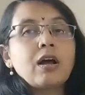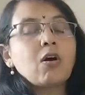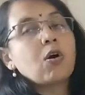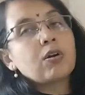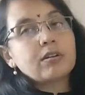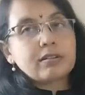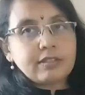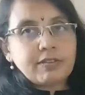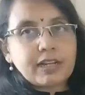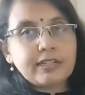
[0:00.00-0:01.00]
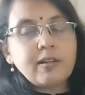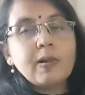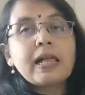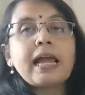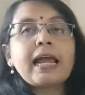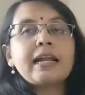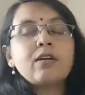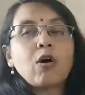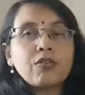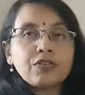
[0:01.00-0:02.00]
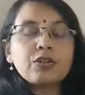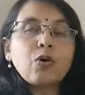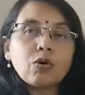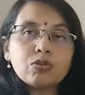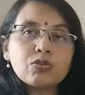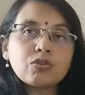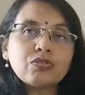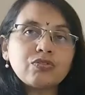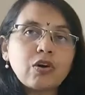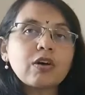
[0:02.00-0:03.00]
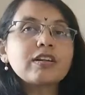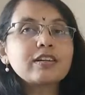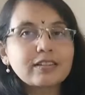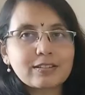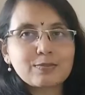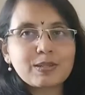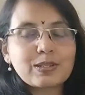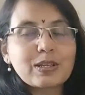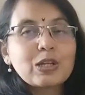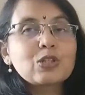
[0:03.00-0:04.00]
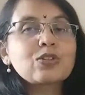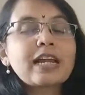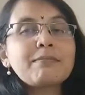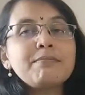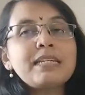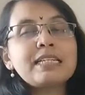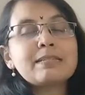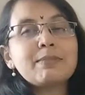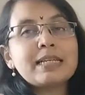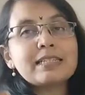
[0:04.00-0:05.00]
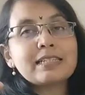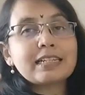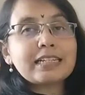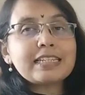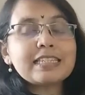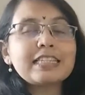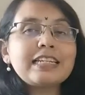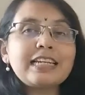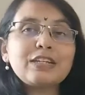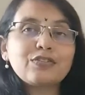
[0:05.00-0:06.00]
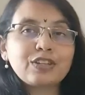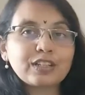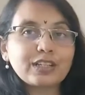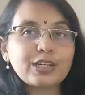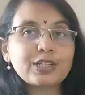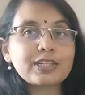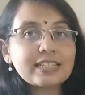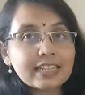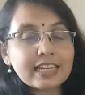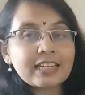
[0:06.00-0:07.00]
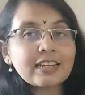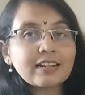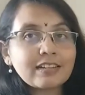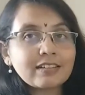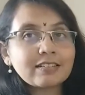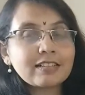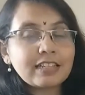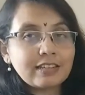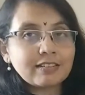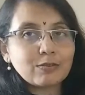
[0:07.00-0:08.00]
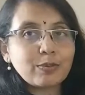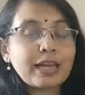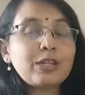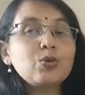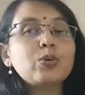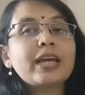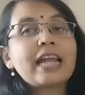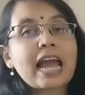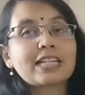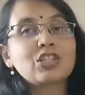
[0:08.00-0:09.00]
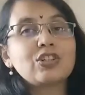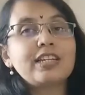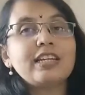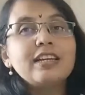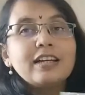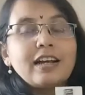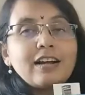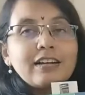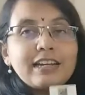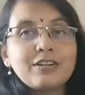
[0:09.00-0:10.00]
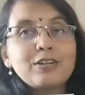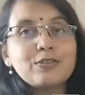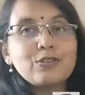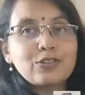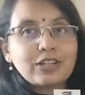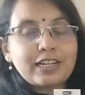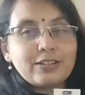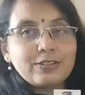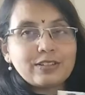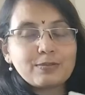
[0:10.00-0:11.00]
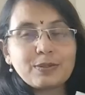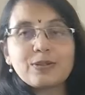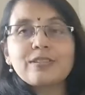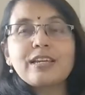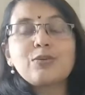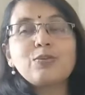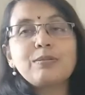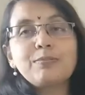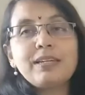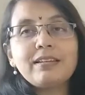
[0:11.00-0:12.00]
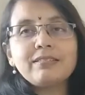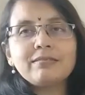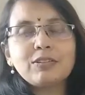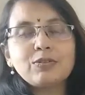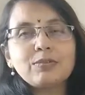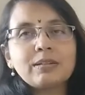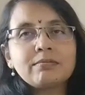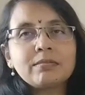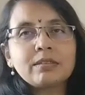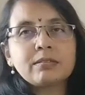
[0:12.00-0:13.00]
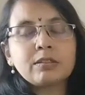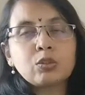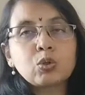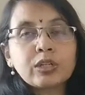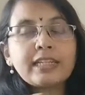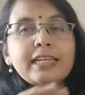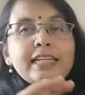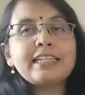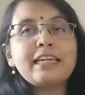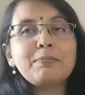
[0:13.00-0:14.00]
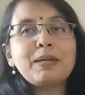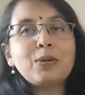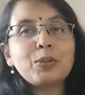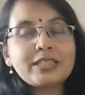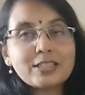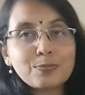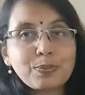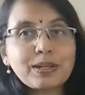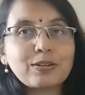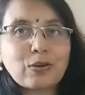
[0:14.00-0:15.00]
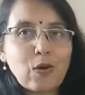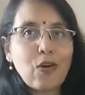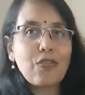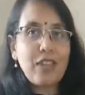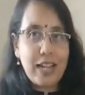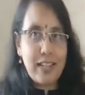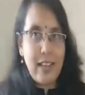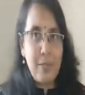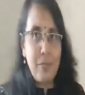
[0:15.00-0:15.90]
or Diwali, and often also for Christmas. So that makes it at least 3 different occasions in a year when you can actually introduce your child to this, because it will be totally in keeping with the spirit of that time.